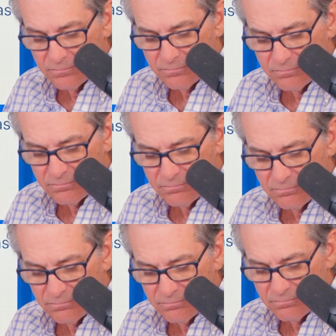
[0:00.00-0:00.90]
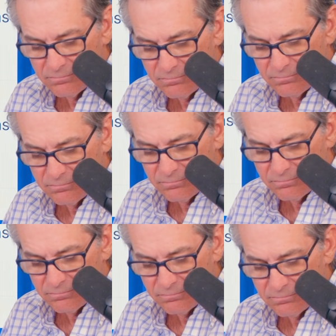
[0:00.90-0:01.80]

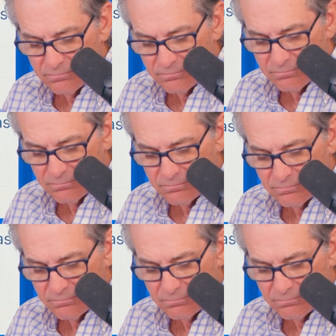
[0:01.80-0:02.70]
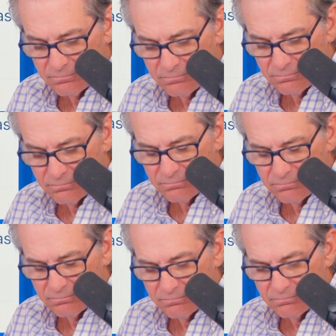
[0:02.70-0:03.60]

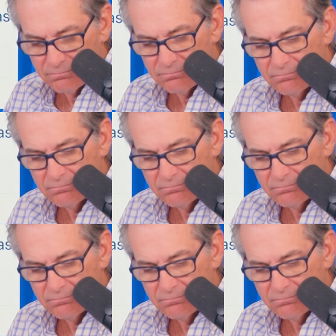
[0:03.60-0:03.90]
Nothing is said.